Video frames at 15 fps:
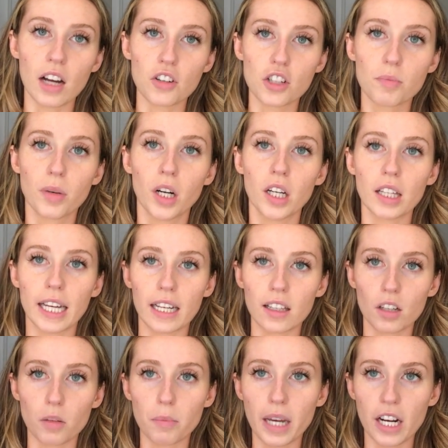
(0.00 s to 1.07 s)
I'll just put like a
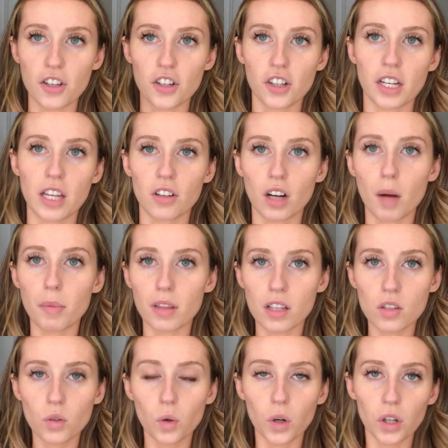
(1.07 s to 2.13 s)
little picture either up in
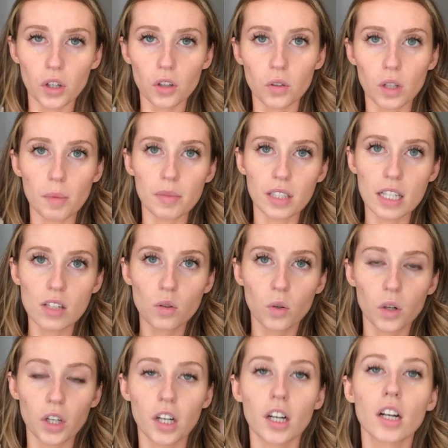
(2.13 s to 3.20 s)
this corner or up in this
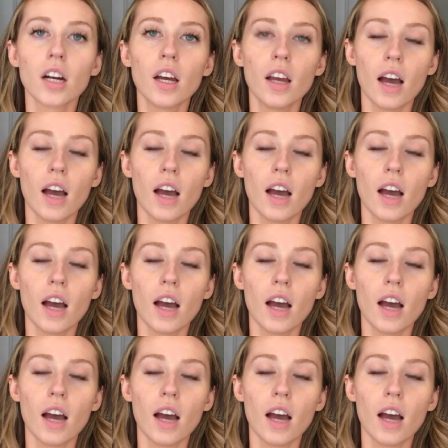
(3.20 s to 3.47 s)
corner.